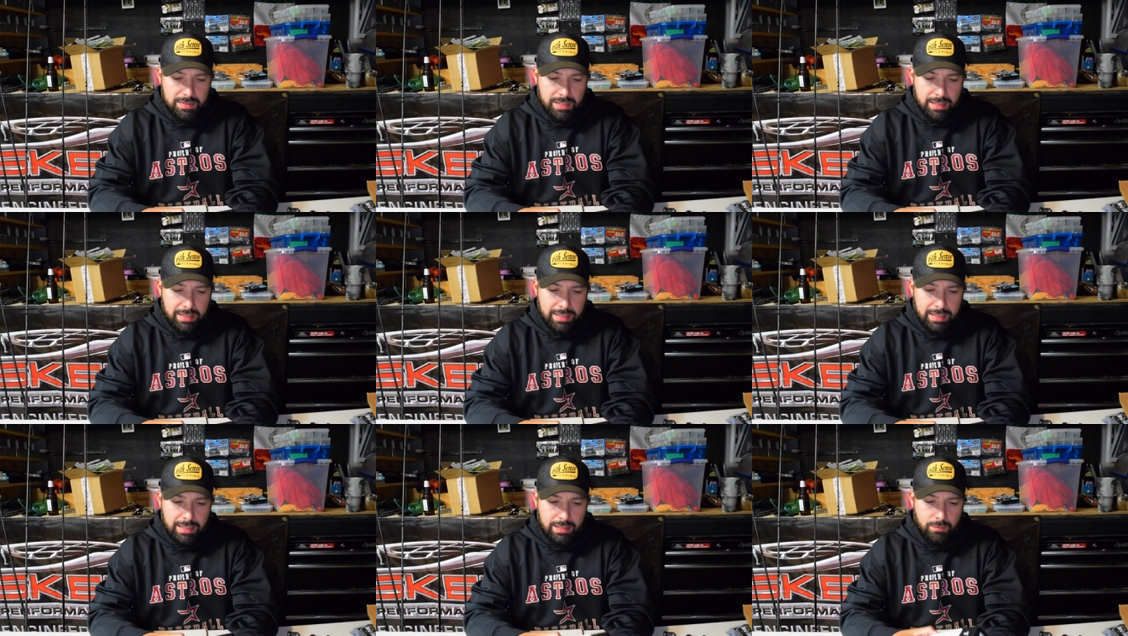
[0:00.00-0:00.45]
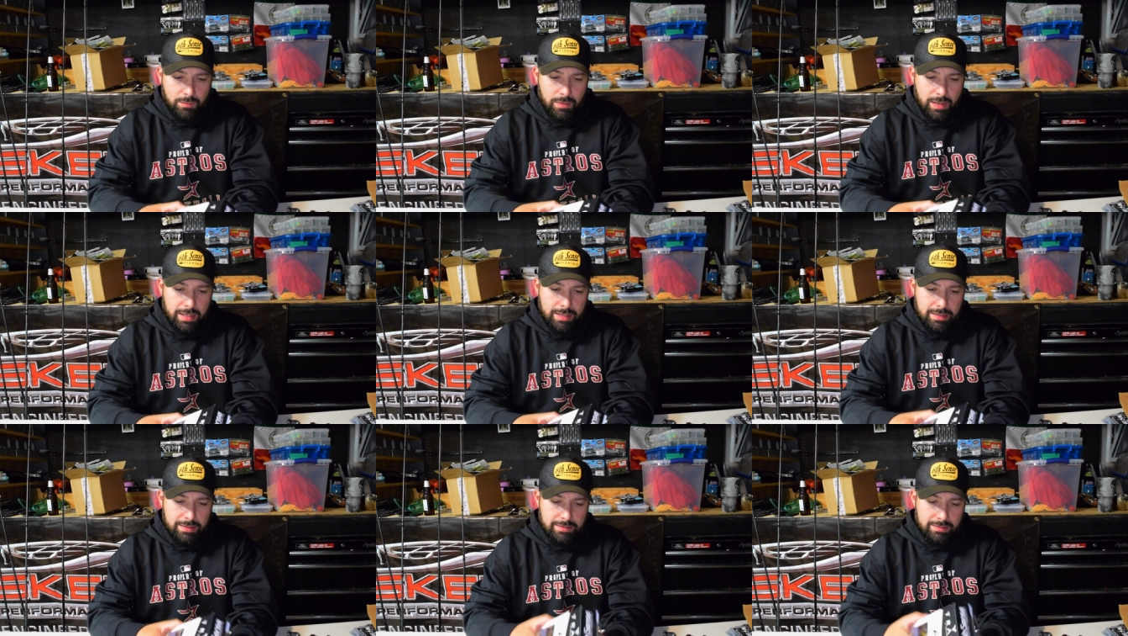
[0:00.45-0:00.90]
I think it
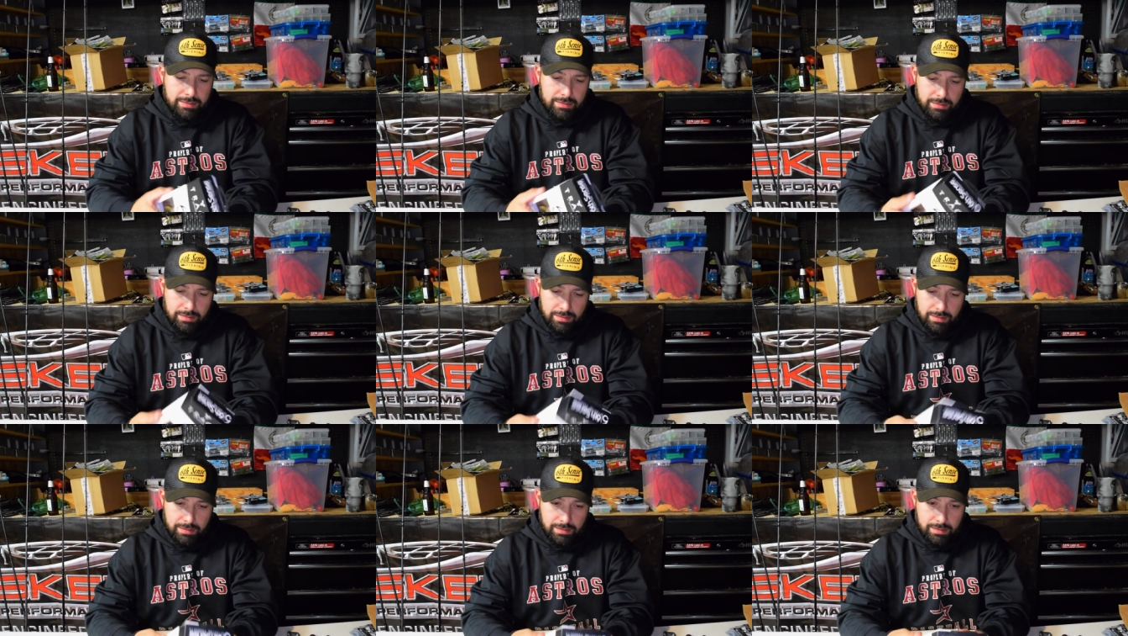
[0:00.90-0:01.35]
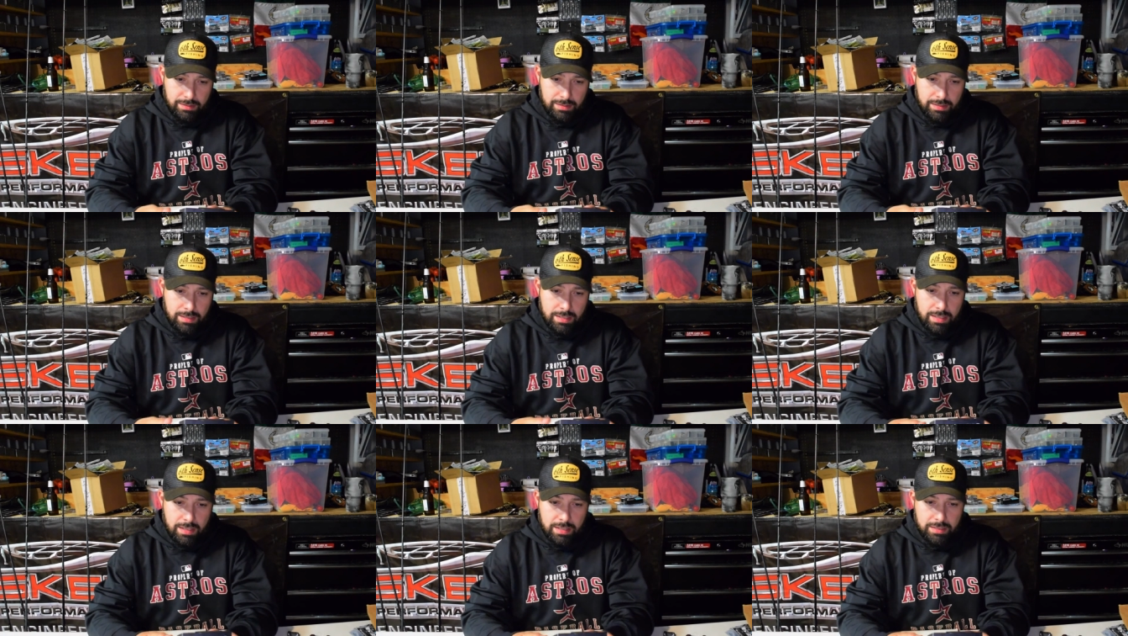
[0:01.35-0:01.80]
weighs uh,
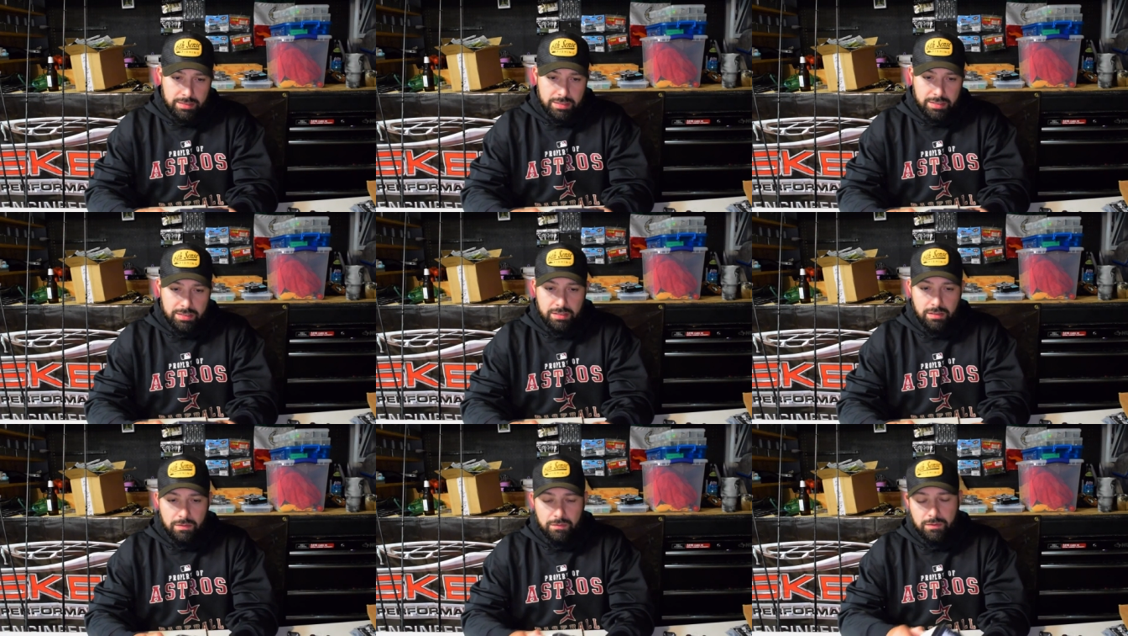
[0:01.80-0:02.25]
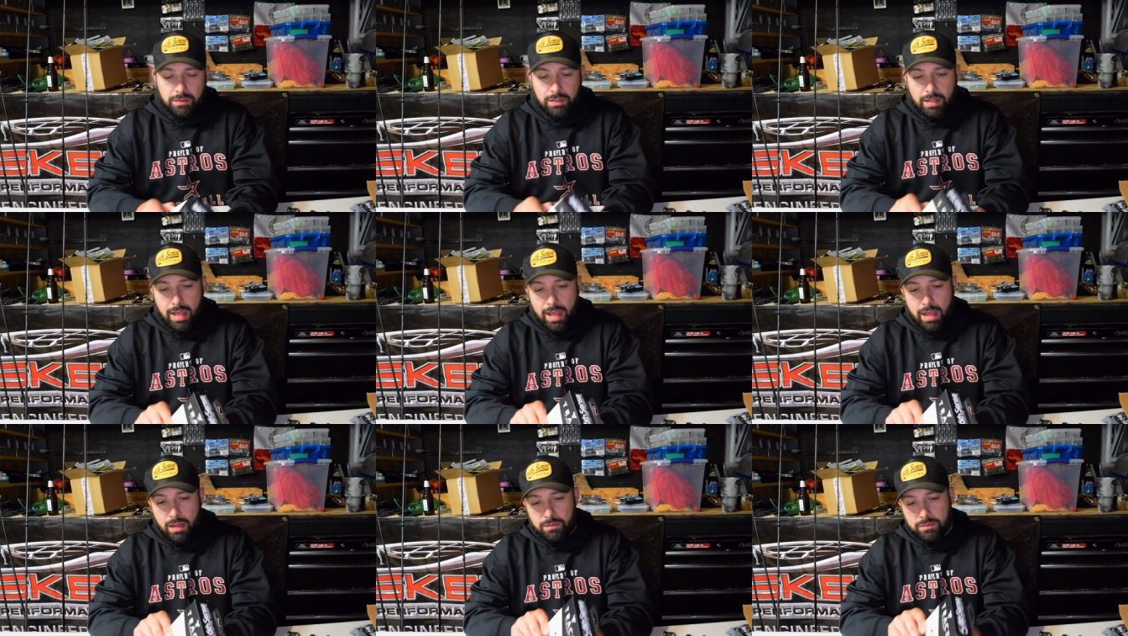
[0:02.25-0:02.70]
just over an
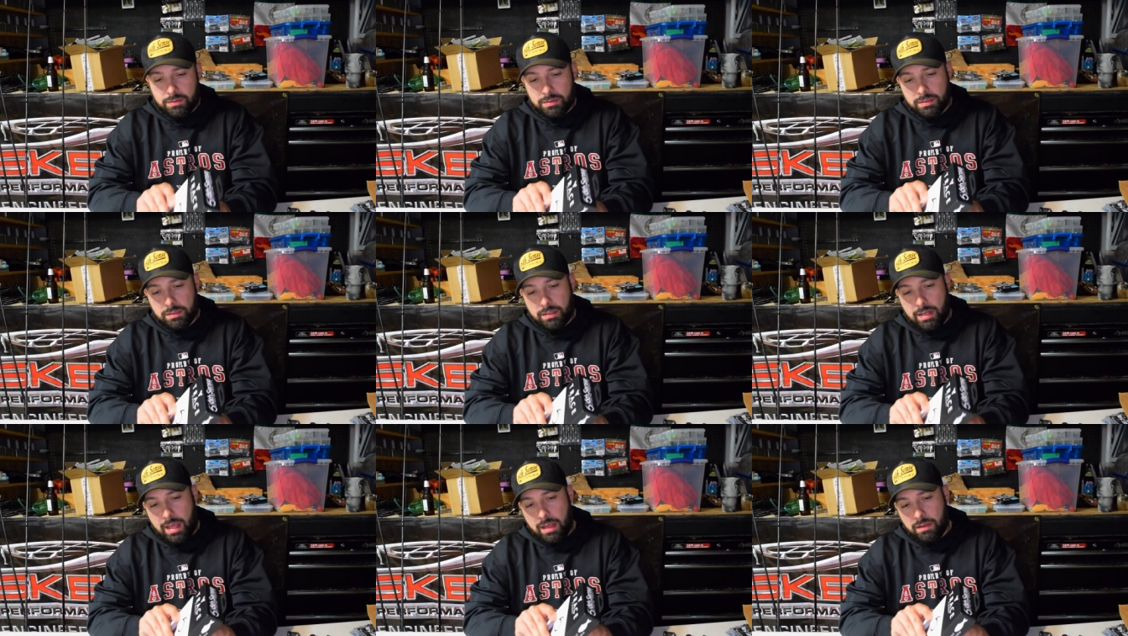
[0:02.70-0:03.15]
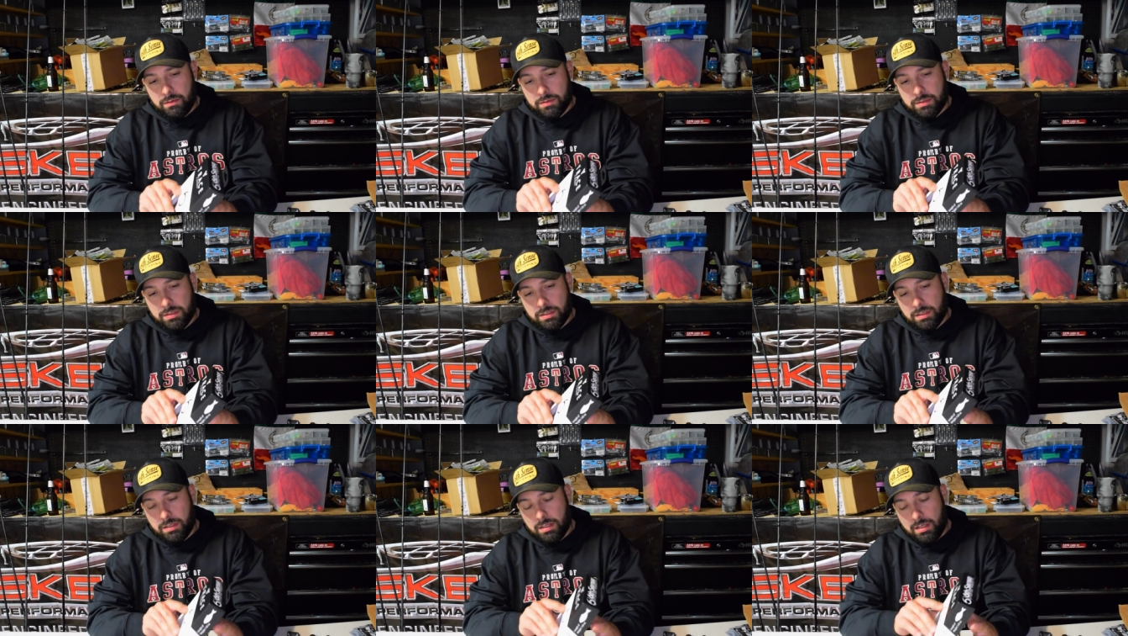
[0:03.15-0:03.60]
ounce, an
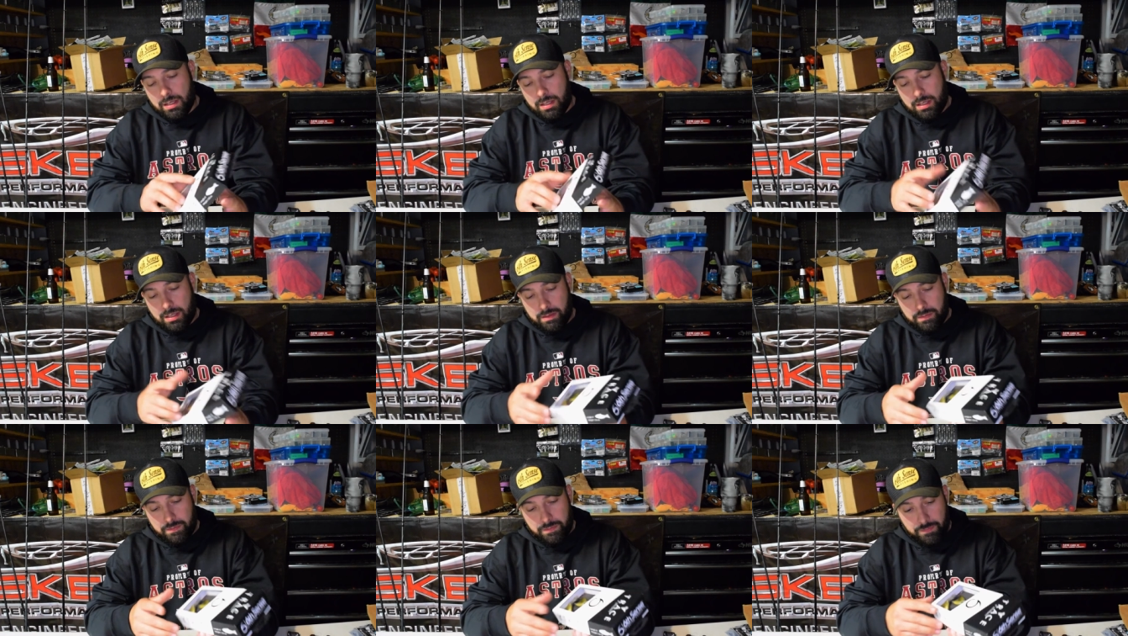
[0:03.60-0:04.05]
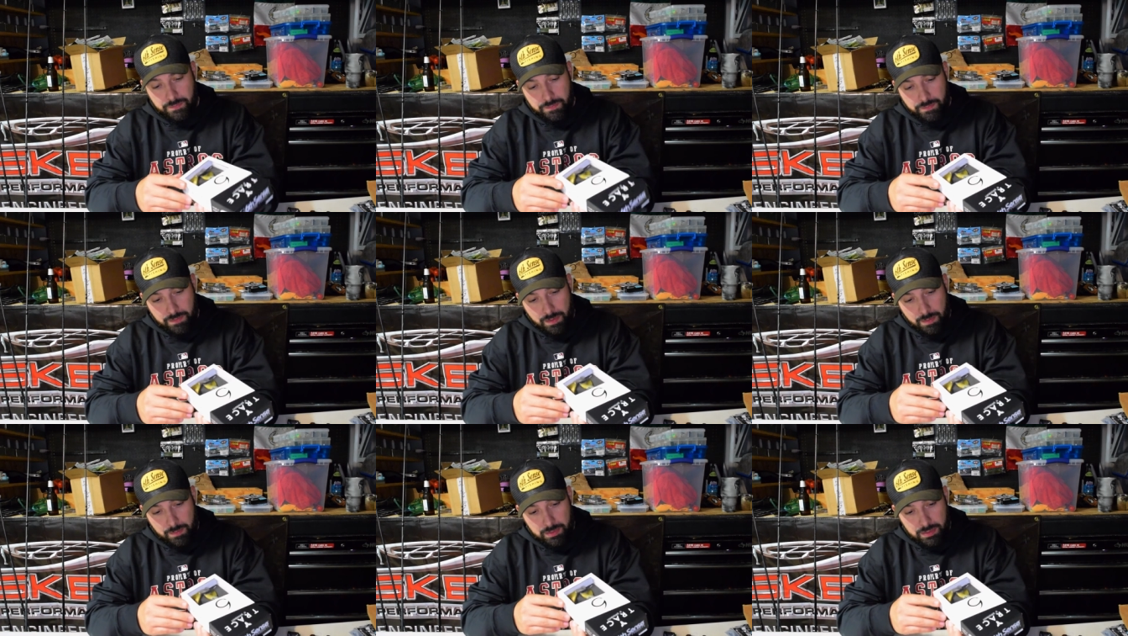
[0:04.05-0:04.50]
ounce and a half,
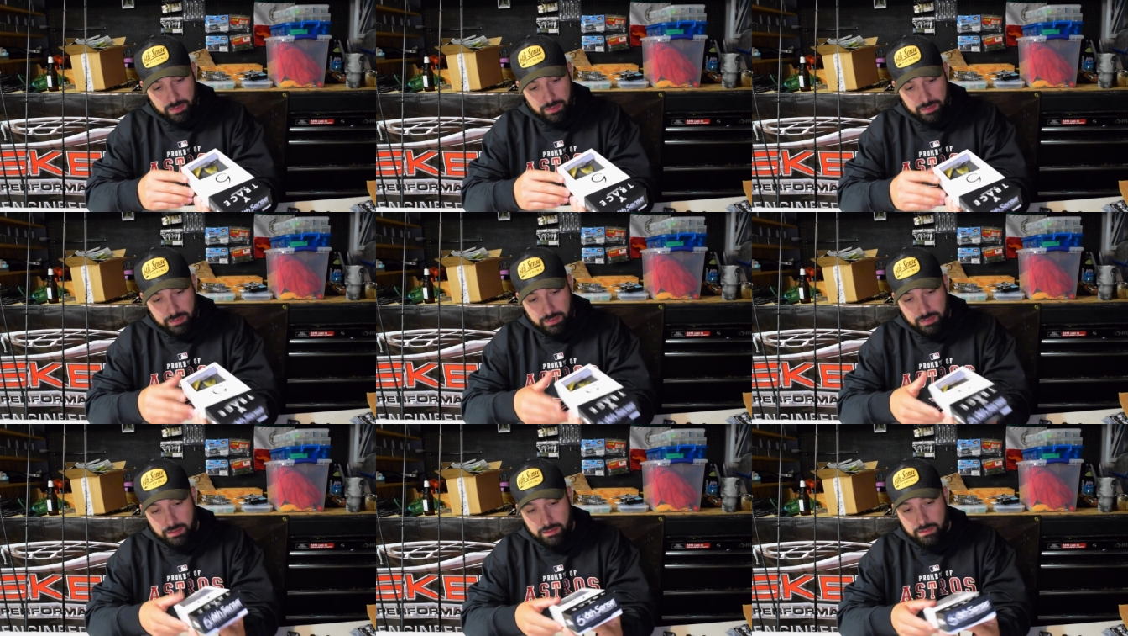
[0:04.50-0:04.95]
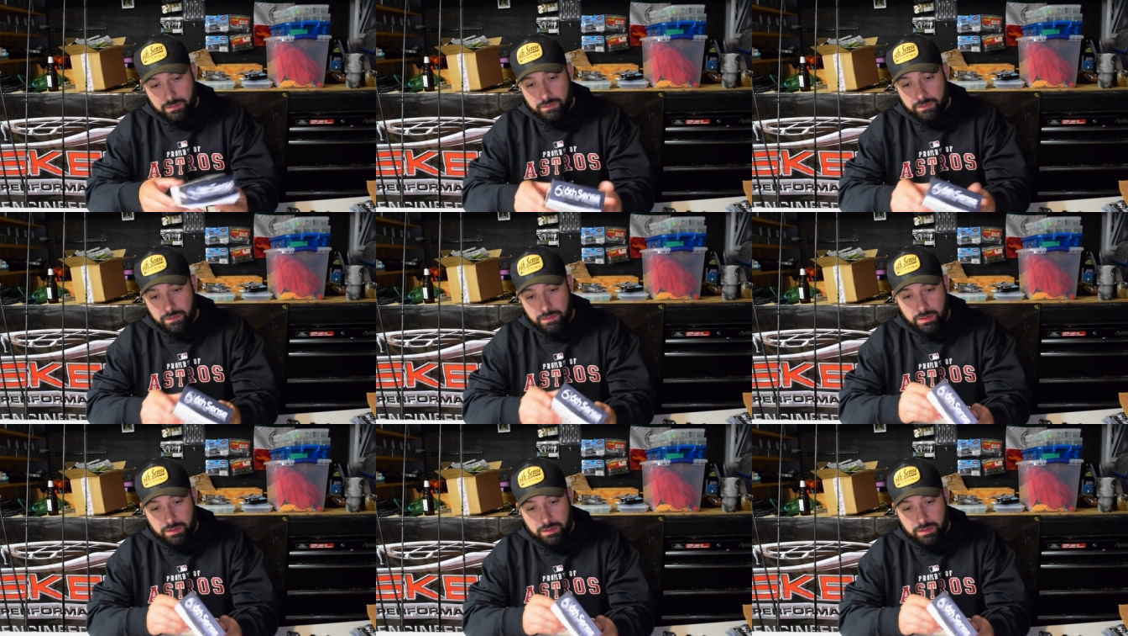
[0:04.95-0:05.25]
I believe.